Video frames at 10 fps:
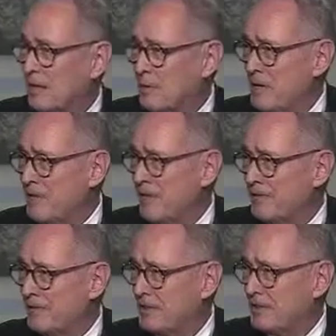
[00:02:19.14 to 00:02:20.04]
we didn't
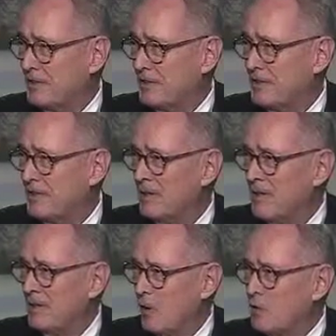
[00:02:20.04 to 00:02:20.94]
have to deal with an
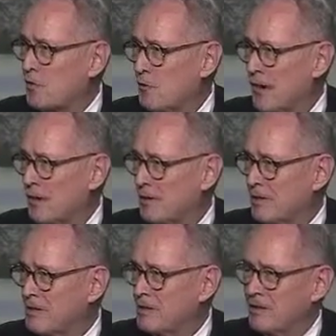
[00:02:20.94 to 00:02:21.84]
earthquake
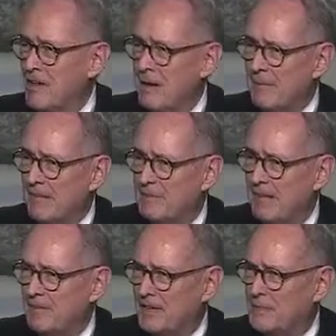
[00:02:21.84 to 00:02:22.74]
or a tsunami.
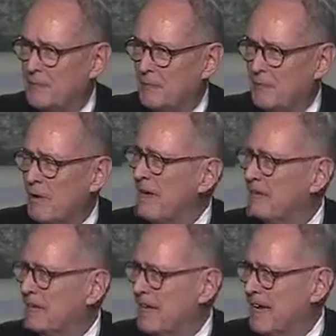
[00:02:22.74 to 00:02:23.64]
That's what
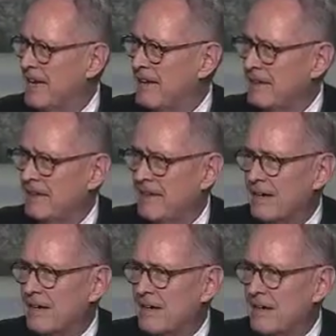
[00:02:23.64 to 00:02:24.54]
raised the ante
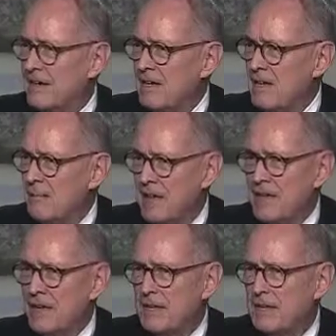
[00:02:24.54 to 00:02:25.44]
there. But
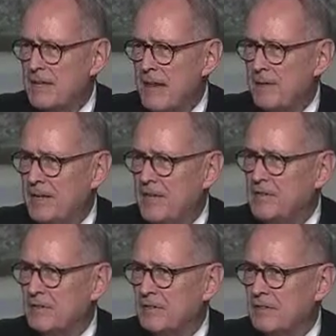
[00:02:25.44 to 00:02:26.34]
I think the
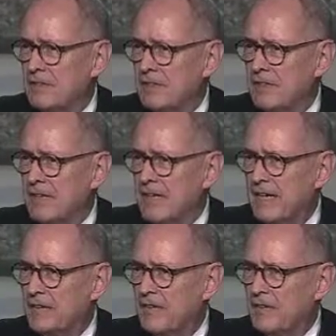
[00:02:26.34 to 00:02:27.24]
Japanese are going to
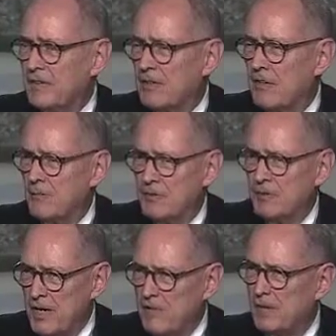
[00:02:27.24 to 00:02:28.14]
have to undergo, and we'll
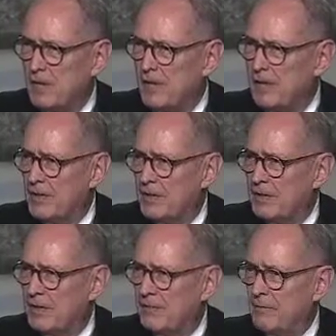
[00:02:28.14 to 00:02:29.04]
hear from one of
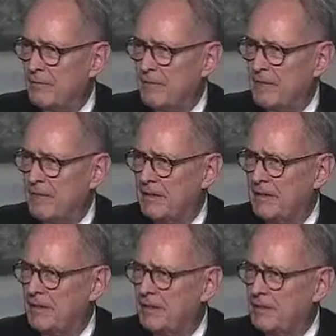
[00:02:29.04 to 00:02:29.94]
their
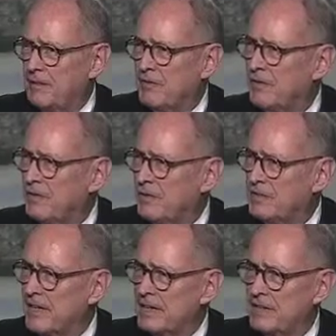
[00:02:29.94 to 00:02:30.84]
leading utility
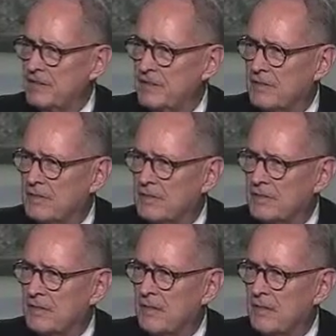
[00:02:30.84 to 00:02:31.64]
executives at this